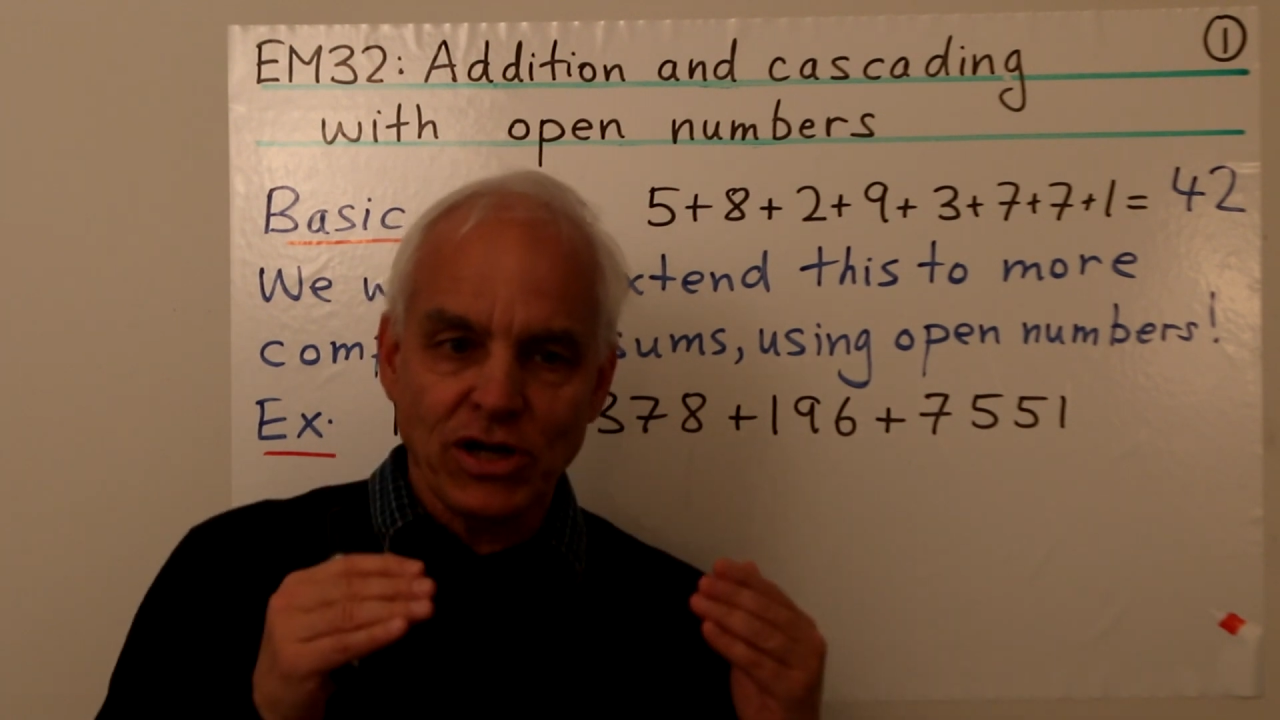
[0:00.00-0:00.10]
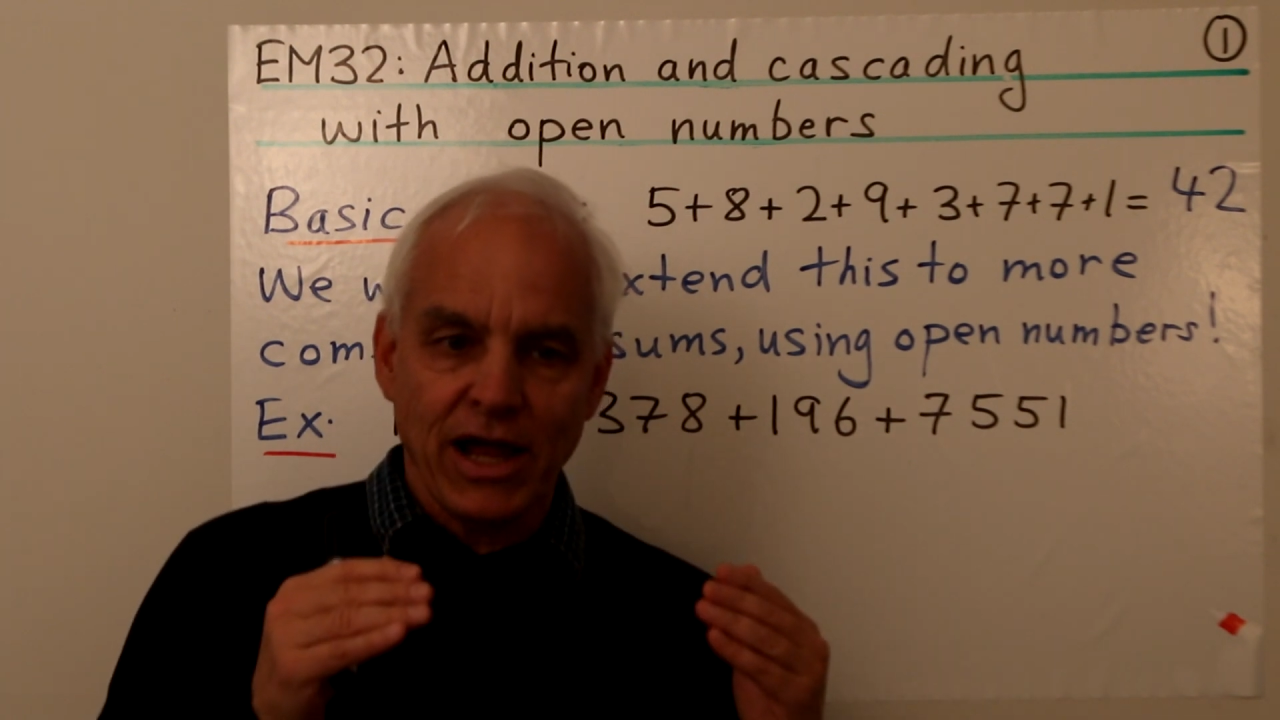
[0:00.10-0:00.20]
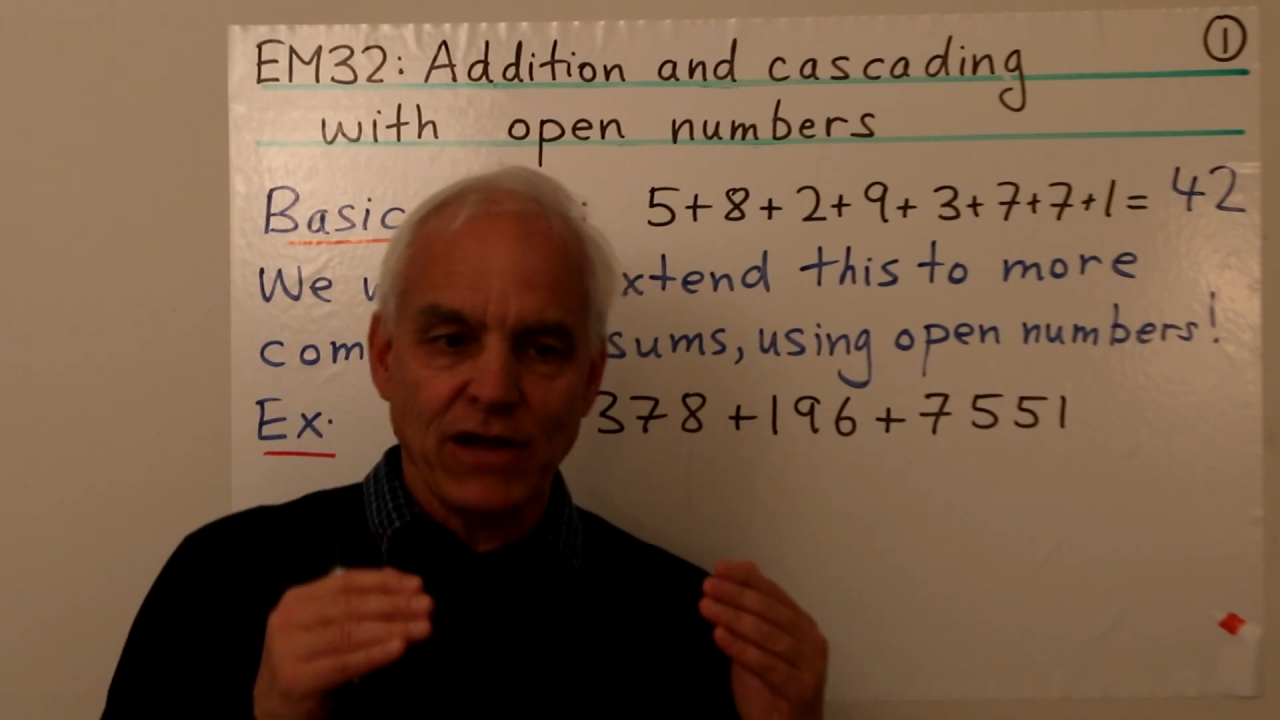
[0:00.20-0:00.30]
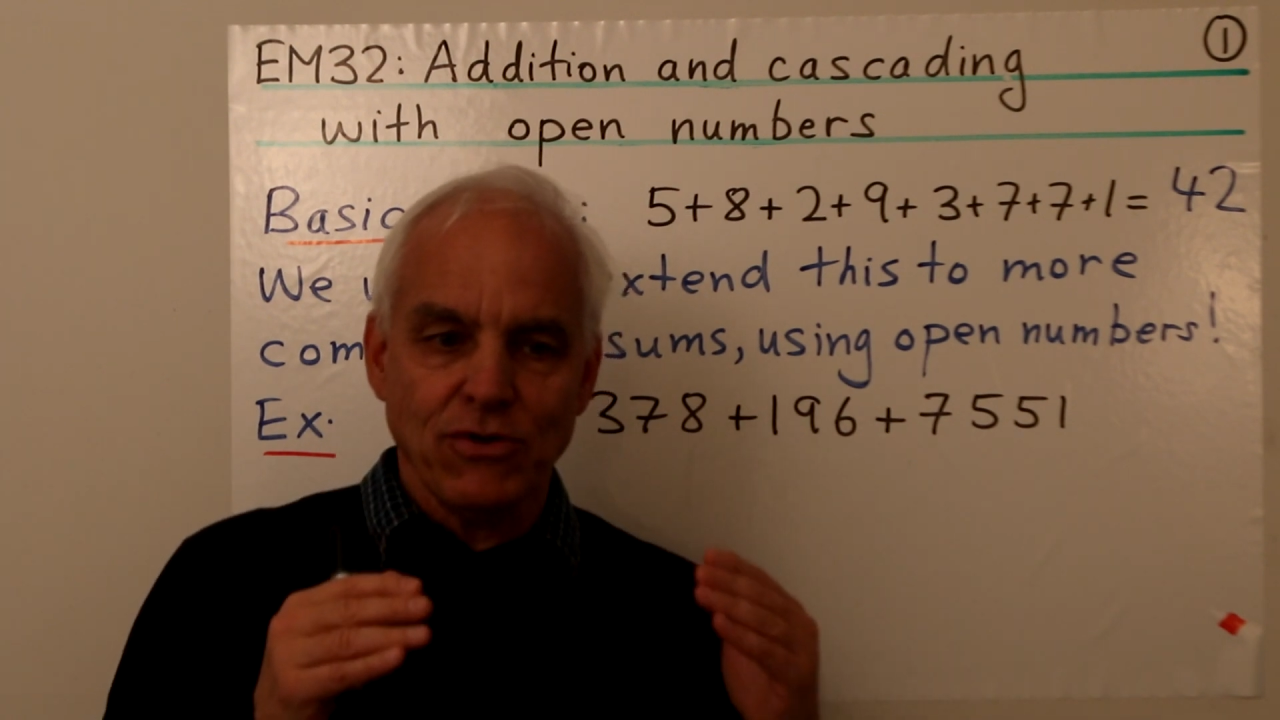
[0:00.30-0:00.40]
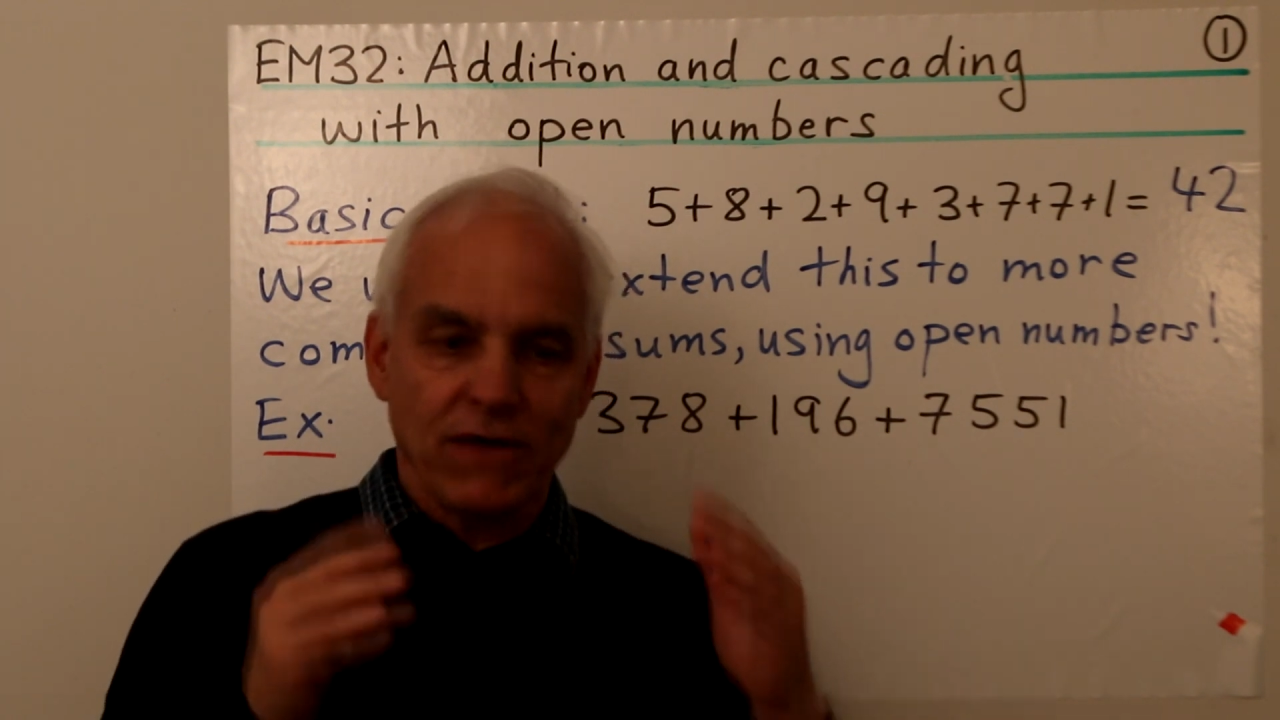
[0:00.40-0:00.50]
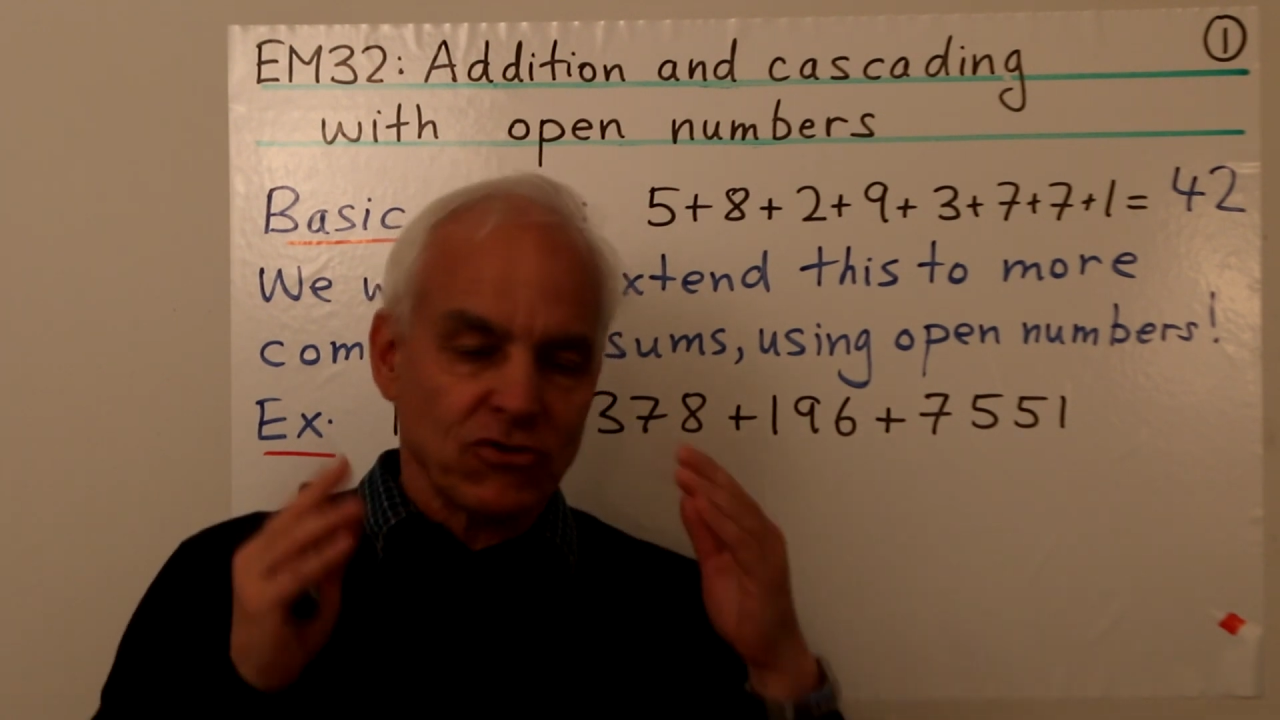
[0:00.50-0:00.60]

and you have